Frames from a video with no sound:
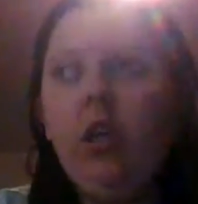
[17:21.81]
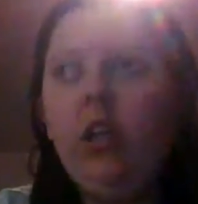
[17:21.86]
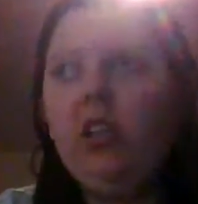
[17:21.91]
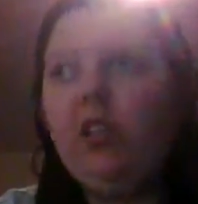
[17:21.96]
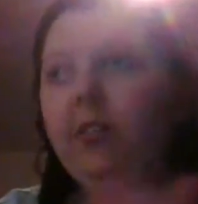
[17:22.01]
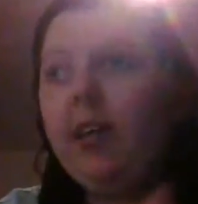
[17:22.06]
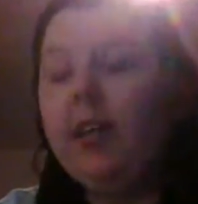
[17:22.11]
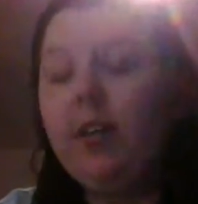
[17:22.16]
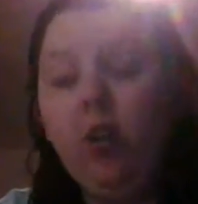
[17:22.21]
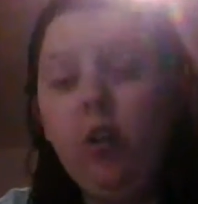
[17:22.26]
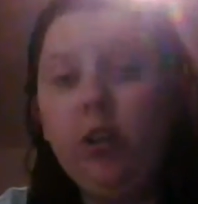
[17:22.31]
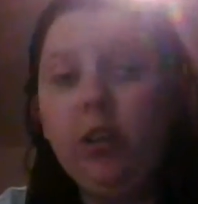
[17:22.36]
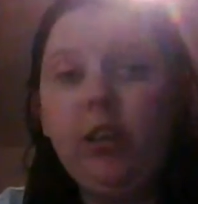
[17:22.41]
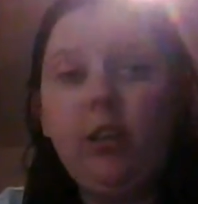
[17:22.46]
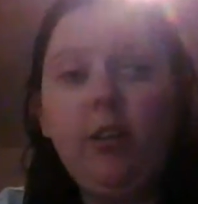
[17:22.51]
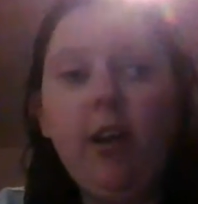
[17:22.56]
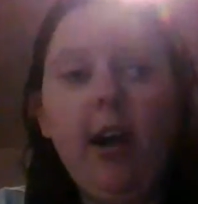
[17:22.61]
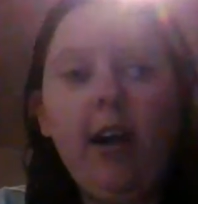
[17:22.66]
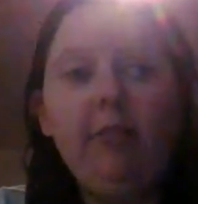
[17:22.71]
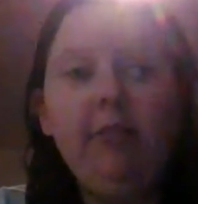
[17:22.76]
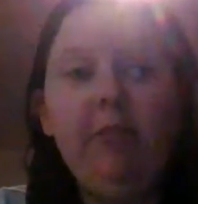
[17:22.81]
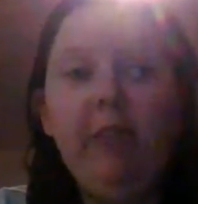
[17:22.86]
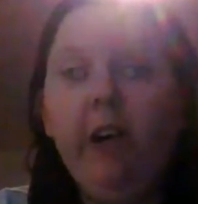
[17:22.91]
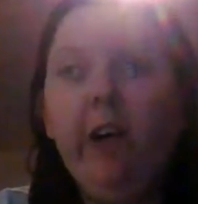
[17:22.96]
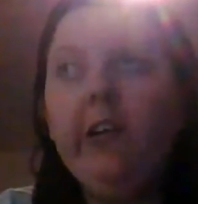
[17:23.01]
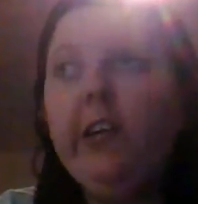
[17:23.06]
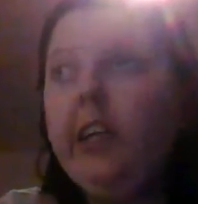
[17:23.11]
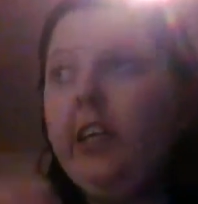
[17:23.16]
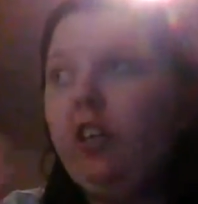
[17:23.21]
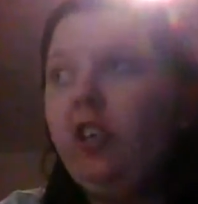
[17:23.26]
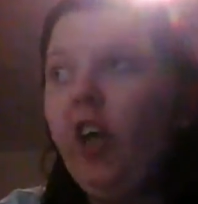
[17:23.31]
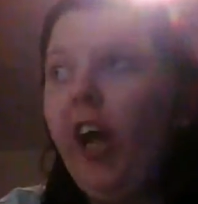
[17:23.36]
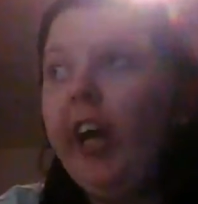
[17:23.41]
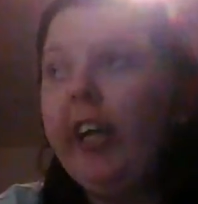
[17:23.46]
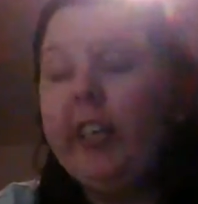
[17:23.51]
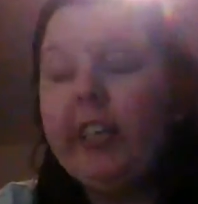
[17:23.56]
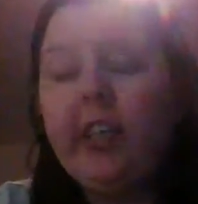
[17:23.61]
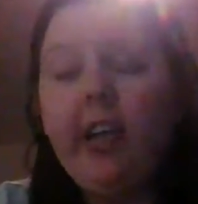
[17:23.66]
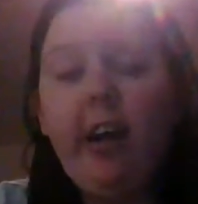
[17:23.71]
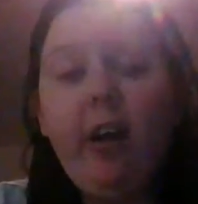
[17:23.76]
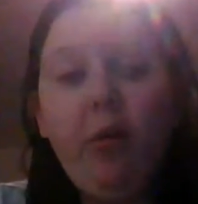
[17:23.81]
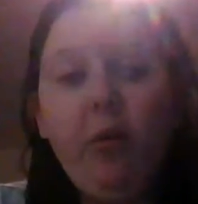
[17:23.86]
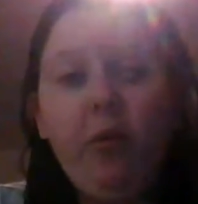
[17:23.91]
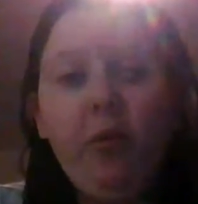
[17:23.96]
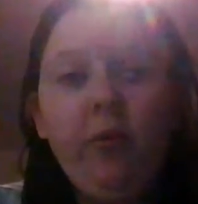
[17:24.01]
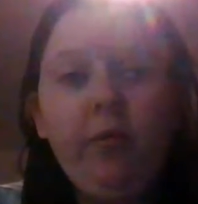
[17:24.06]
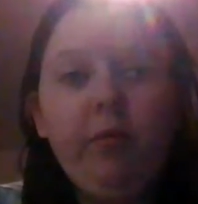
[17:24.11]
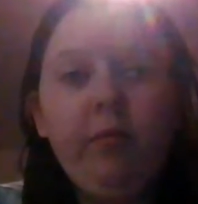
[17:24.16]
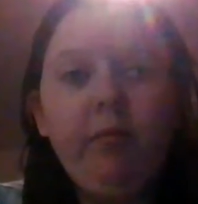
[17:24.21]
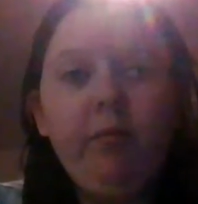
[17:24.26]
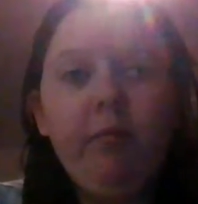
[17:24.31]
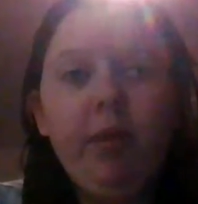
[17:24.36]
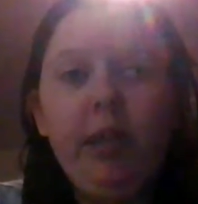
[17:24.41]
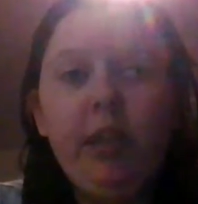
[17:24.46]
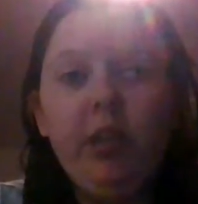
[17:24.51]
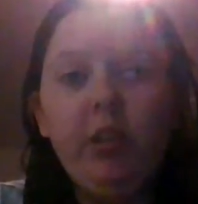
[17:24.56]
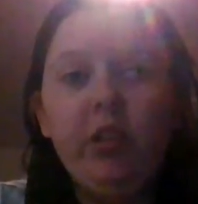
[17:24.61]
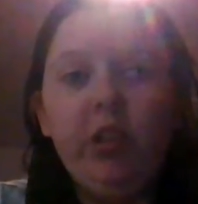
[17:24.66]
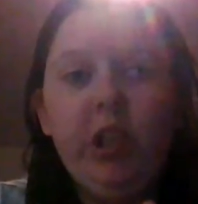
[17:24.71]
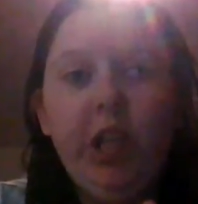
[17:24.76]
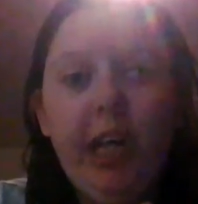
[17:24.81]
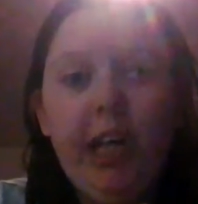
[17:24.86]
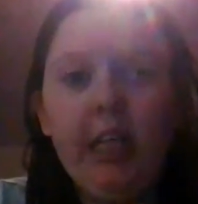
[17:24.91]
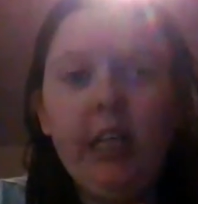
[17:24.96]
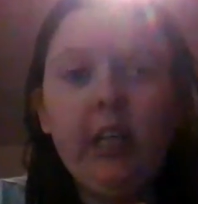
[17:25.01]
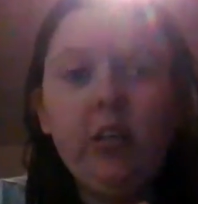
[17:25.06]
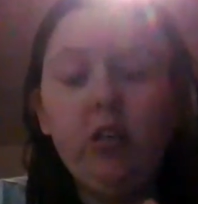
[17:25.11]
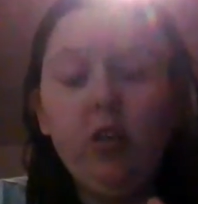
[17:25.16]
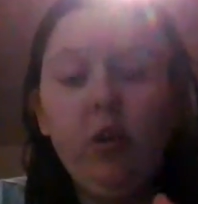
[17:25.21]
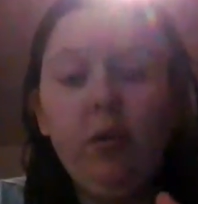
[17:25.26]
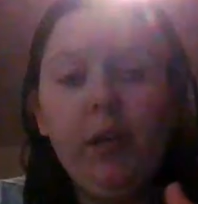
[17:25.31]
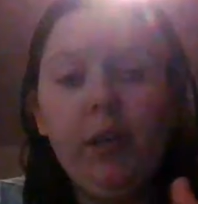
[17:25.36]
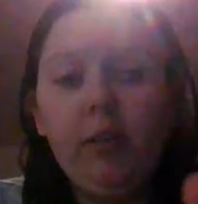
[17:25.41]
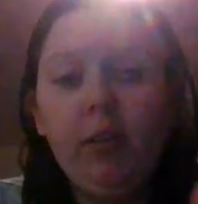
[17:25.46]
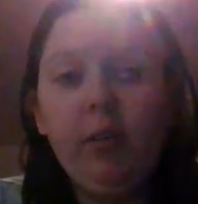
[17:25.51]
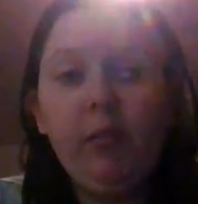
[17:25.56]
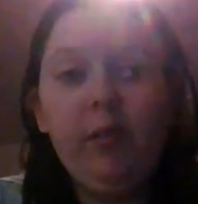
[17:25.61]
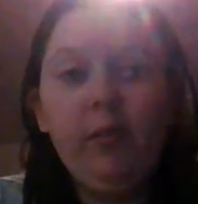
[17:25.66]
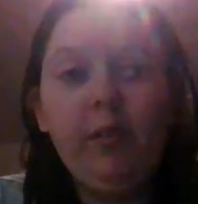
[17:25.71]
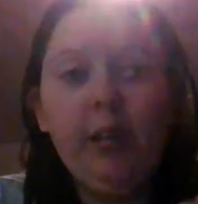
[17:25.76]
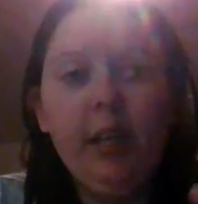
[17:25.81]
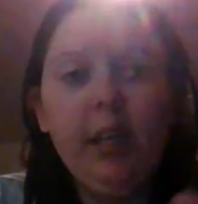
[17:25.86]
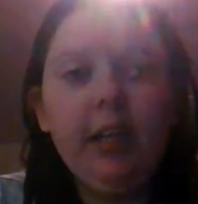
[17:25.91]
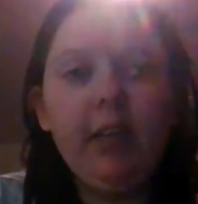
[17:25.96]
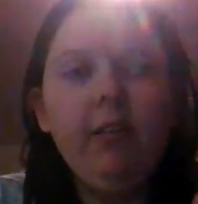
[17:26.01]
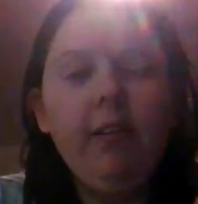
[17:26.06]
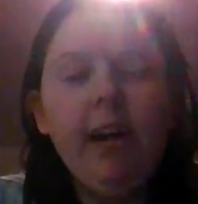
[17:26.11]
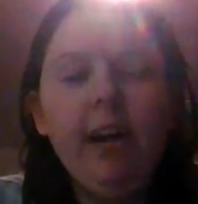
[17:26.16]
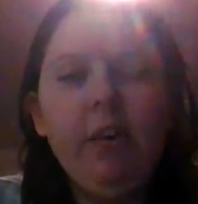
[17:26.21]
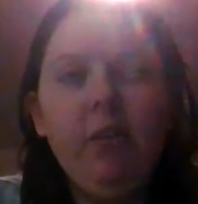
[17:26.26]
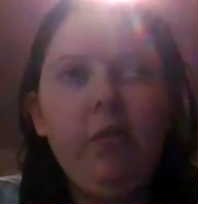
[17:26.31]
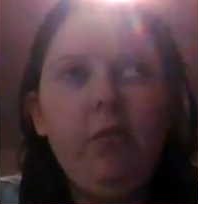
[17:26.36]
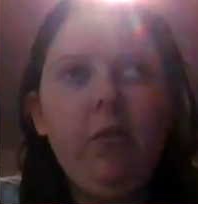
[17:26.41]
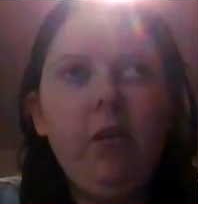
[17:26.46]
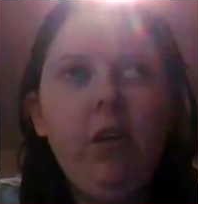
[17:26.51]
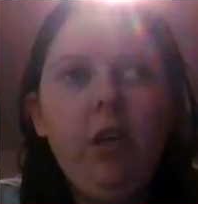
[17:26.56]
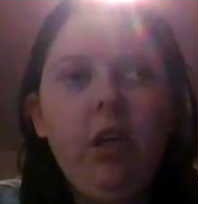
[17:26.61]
So I also have one in Jake's coat, because Jake is always with me when I go out.